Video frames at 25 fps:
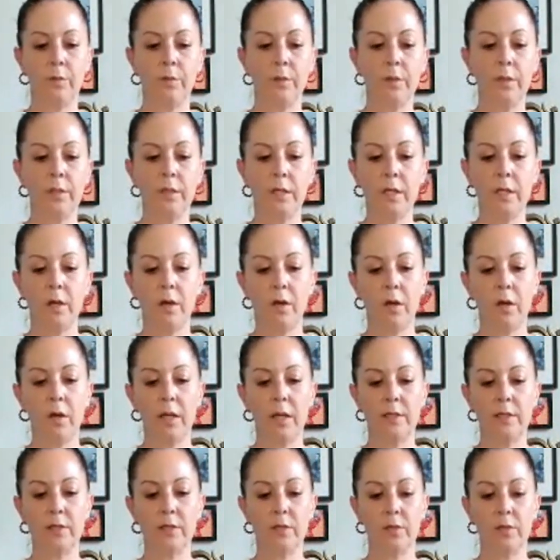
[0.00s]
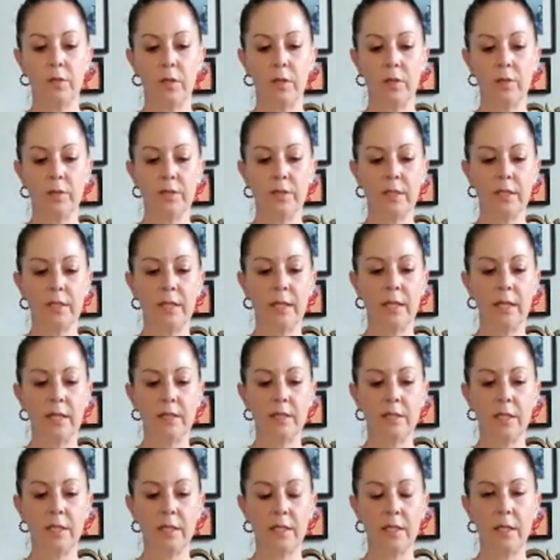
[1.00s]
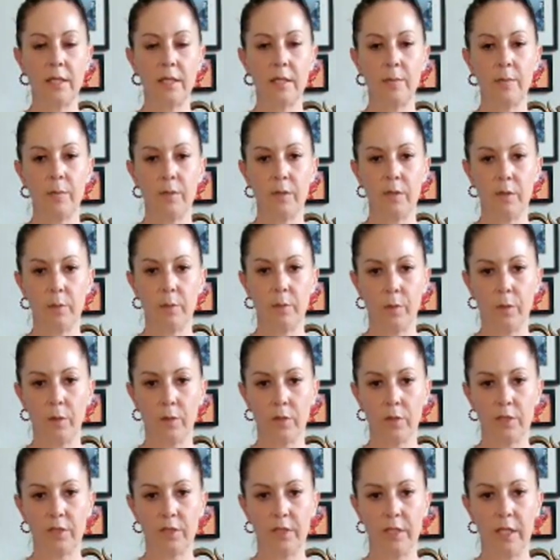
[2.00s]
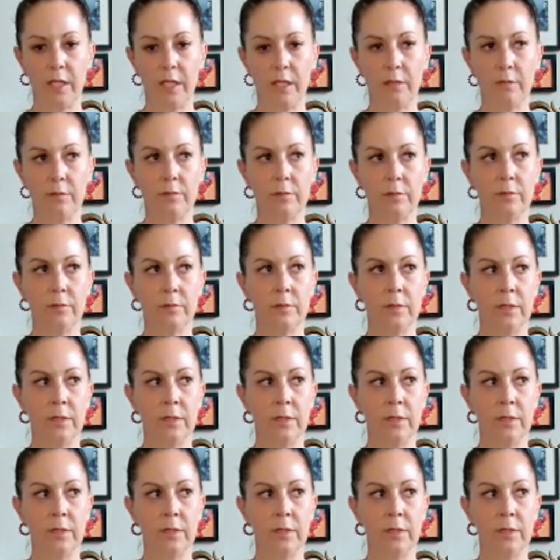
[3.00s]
So with the eyes closed again, checking in with the posture,